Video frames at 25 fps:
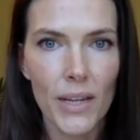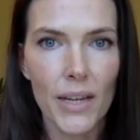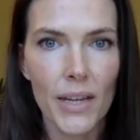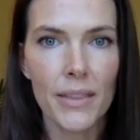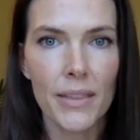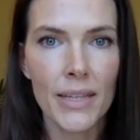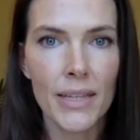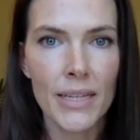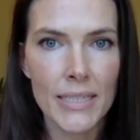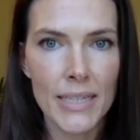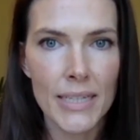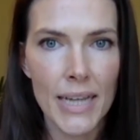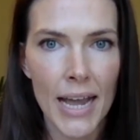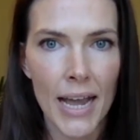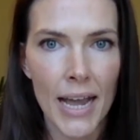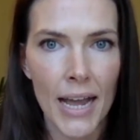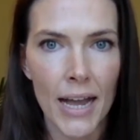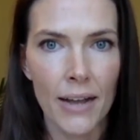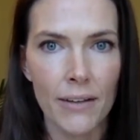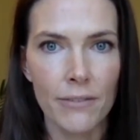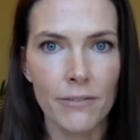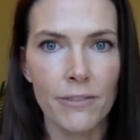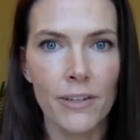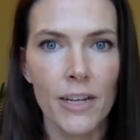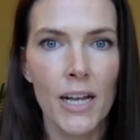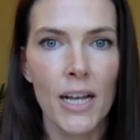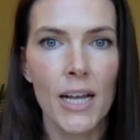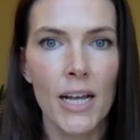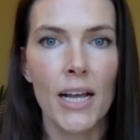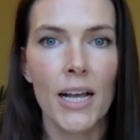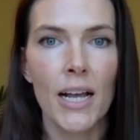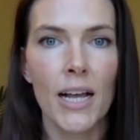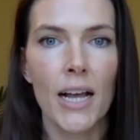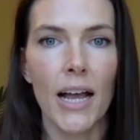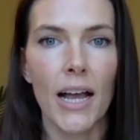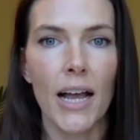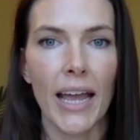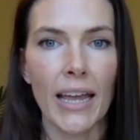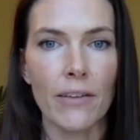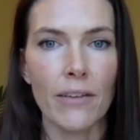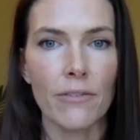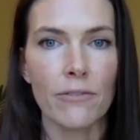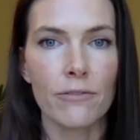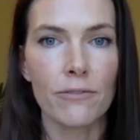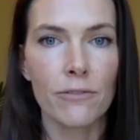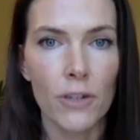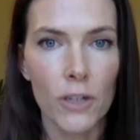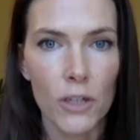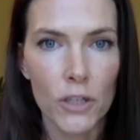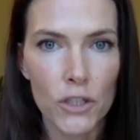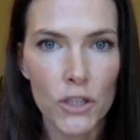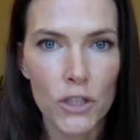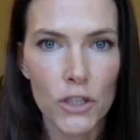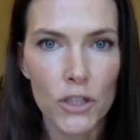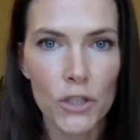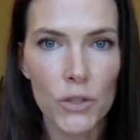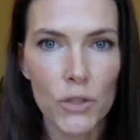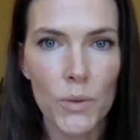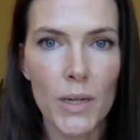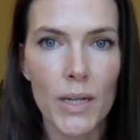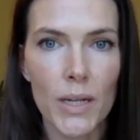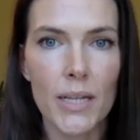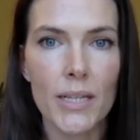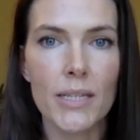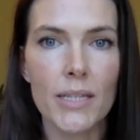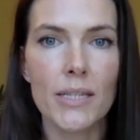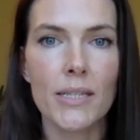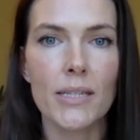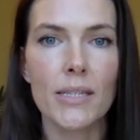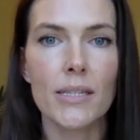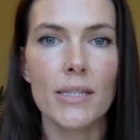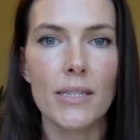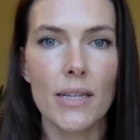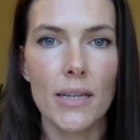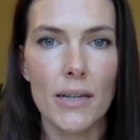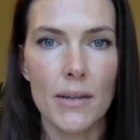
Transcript: than to have a virtuous